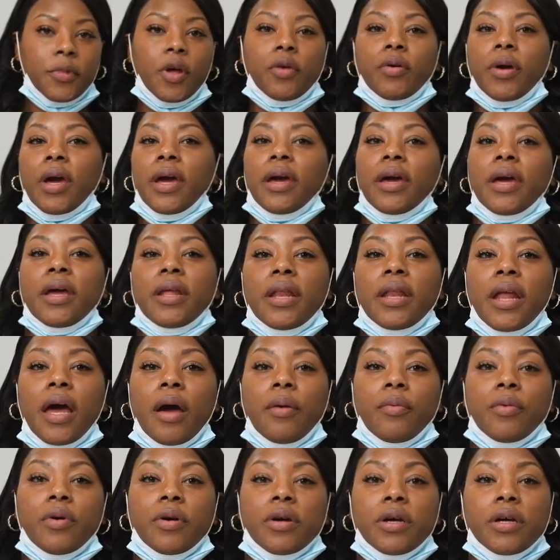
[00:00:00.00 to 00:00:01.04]
Okay, and
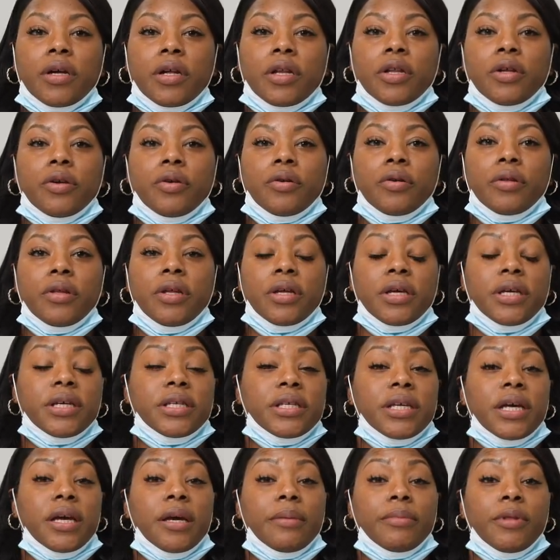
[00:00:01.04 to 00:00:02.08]
that will conclude the
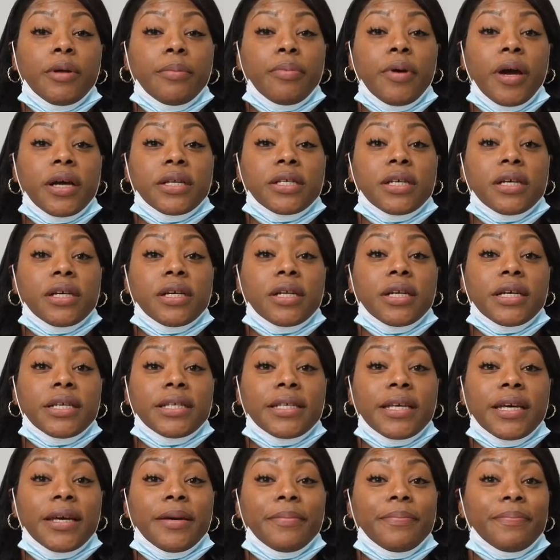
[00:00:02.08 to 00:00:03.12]
exam, the practical
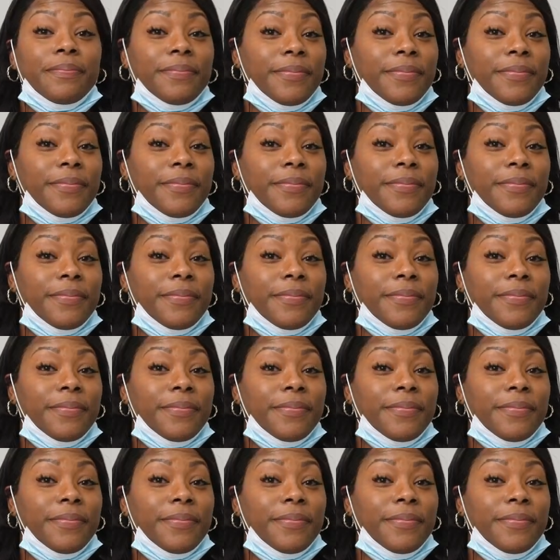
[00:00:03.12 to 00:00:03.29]
exam.